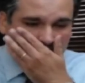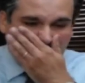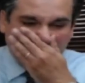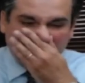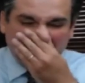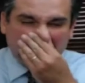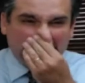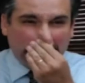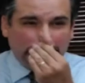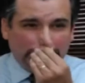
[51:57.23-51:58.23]
And
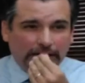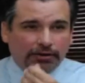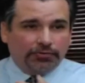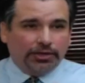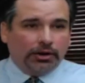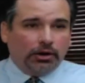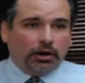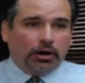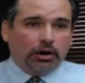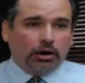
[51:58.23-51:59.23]
if there
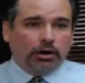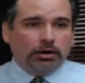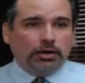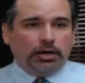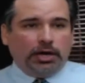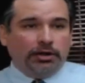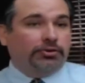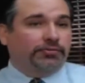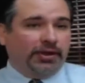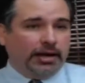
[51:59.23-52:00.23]
are
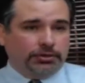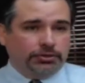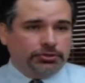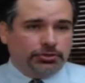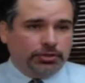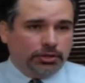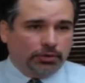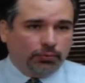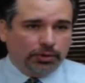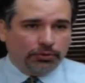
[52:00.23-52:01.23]
other factors
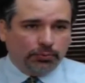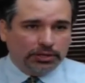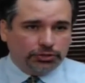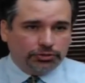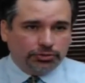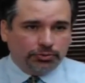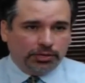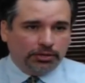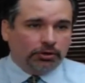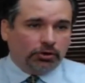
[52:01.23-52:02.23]
with which to
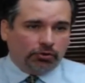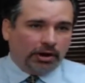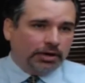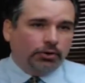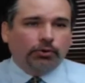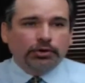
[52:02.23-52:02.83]
either credit or